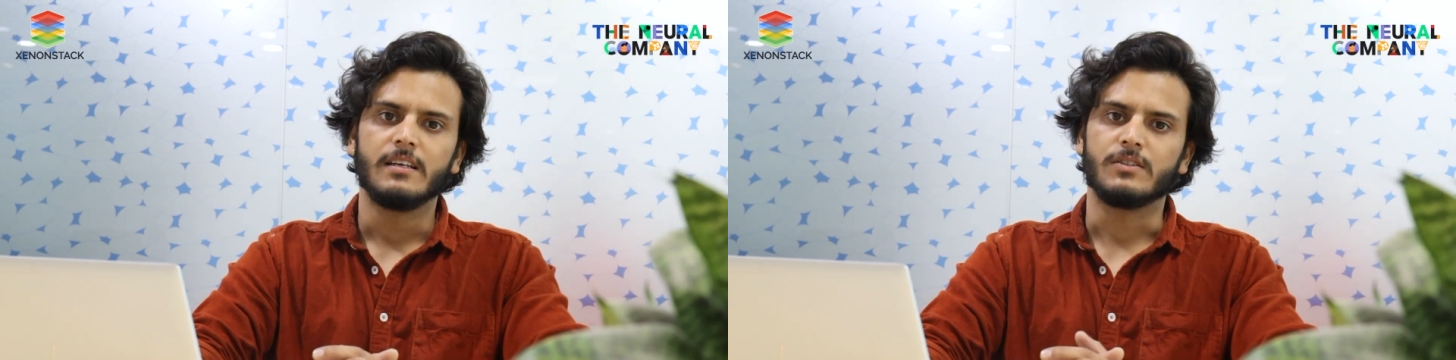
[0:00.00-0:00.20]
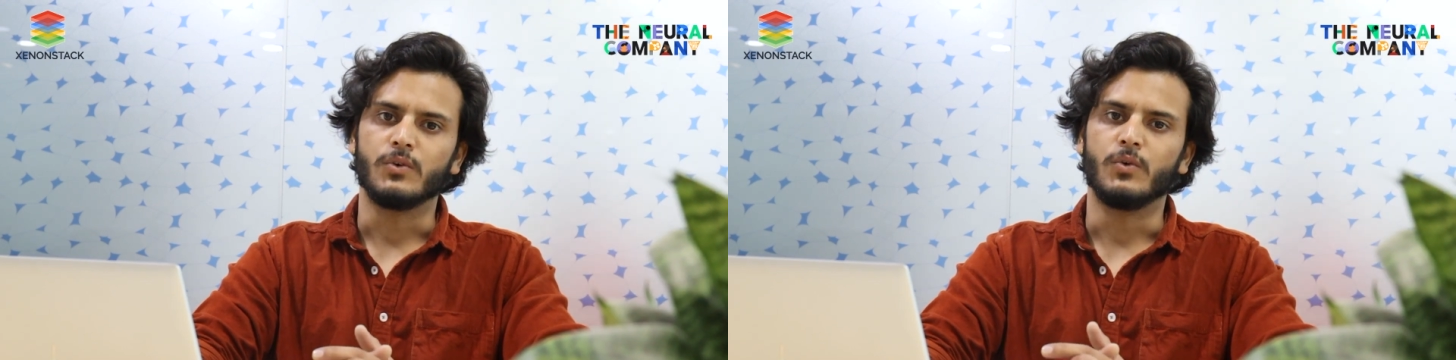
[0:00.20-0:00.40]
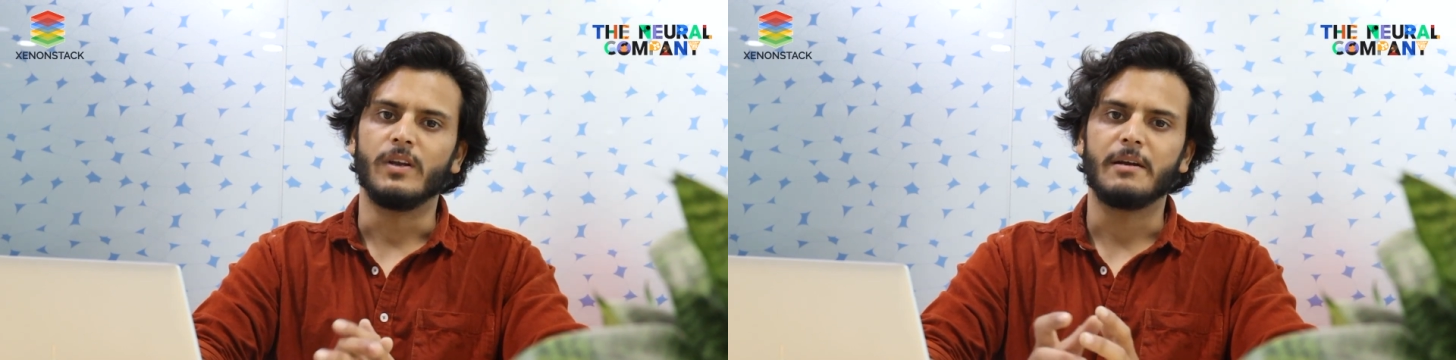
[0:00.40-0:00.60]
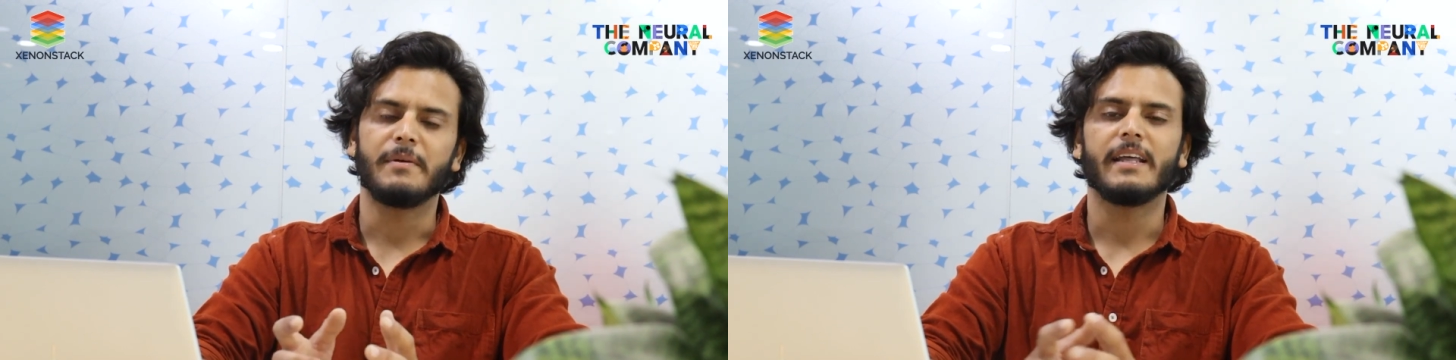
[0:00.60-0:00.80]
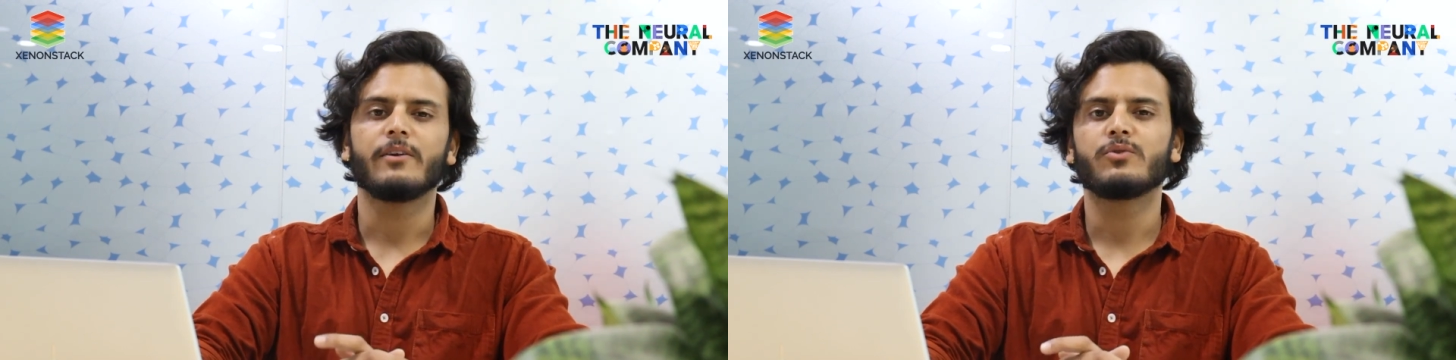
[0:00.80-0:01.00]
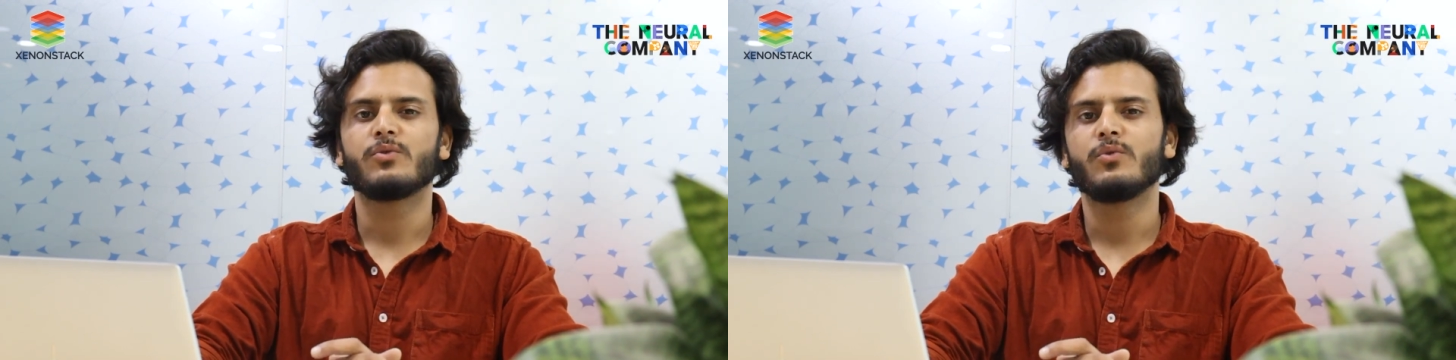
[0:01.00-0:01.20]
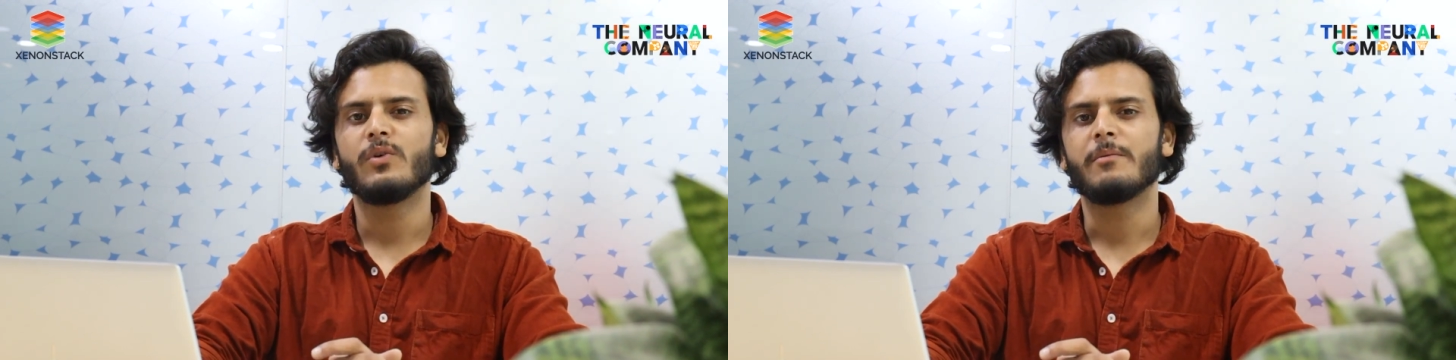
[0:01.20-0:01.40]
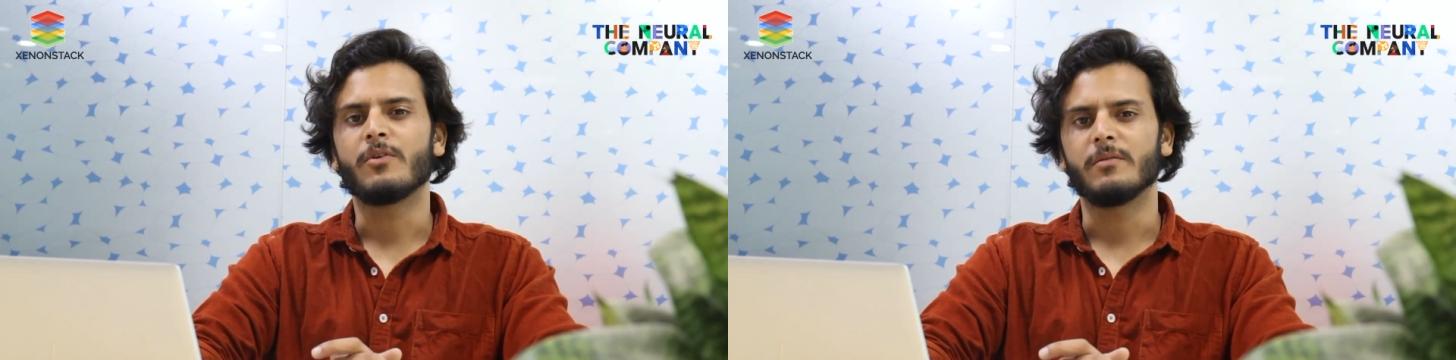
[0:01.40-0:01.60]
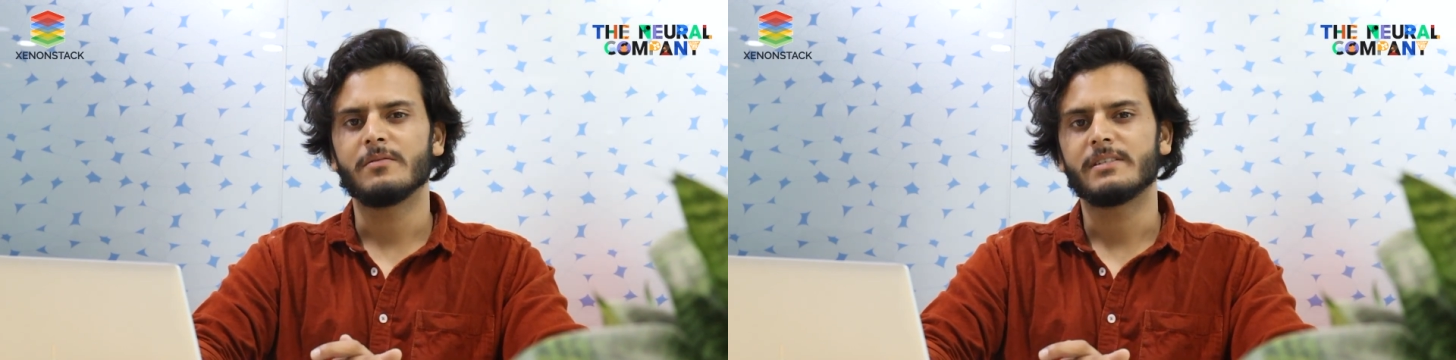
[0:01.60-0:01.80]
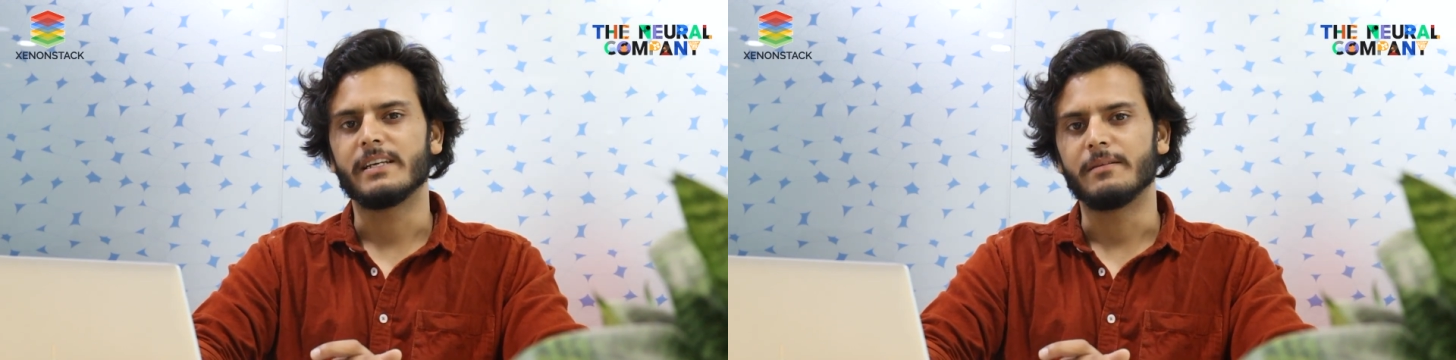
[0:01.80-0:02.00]
So let me take you through a
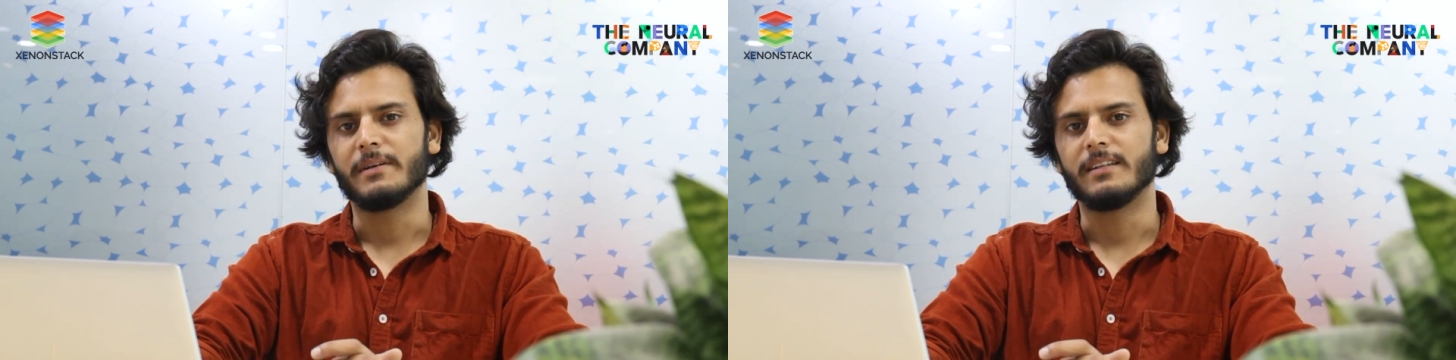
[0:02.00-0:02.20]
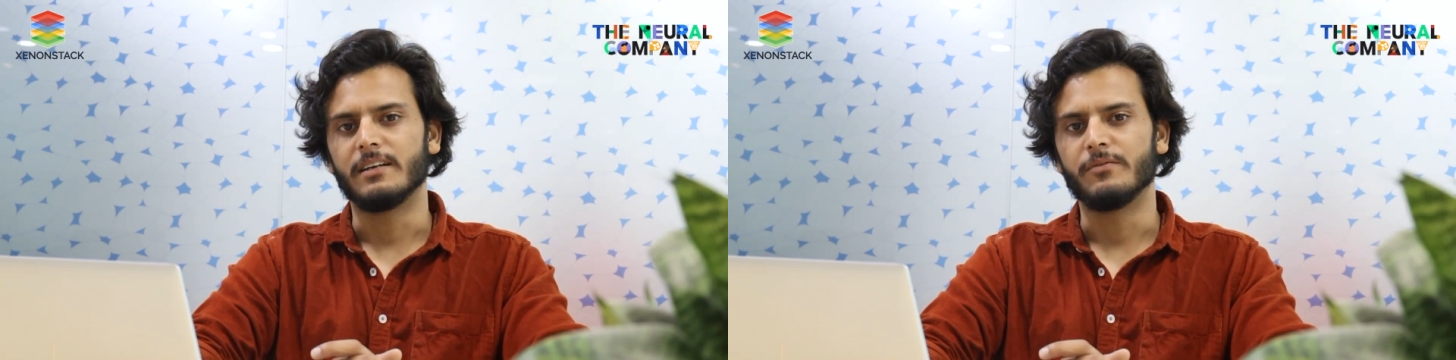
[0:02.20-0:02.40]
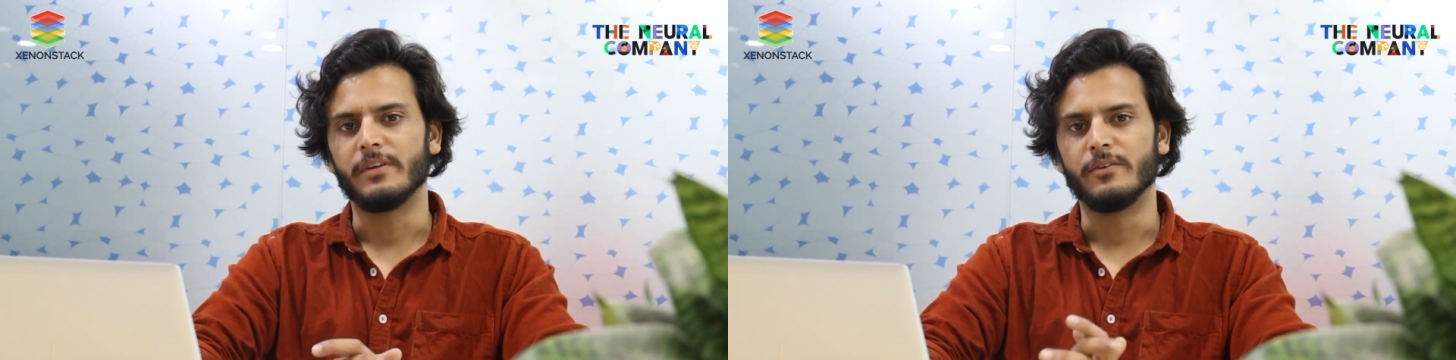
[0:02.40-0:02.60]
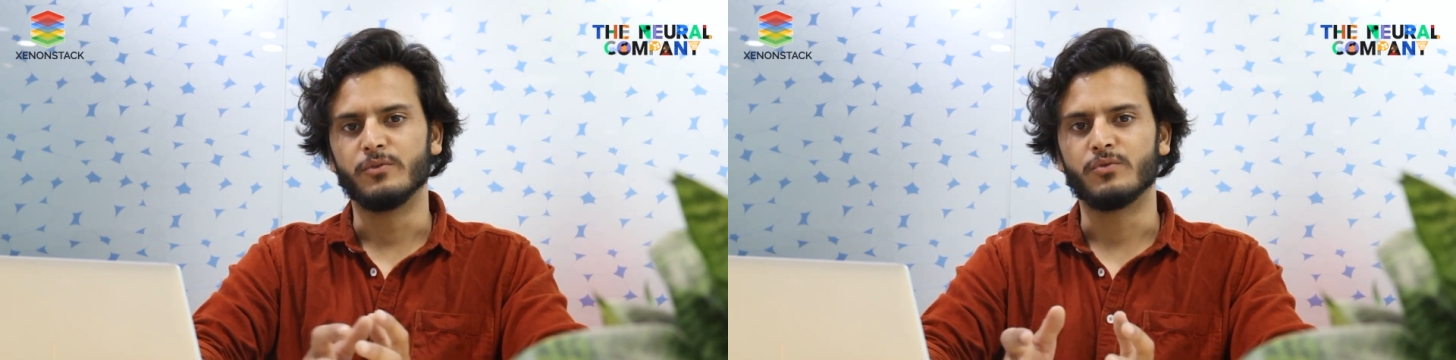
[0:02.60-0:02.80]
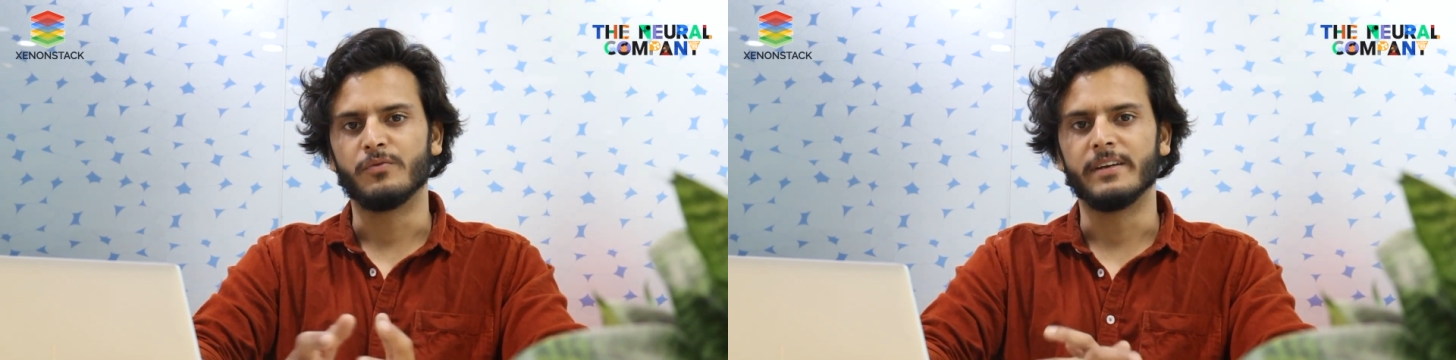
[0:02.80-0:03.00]
problem statement that we used to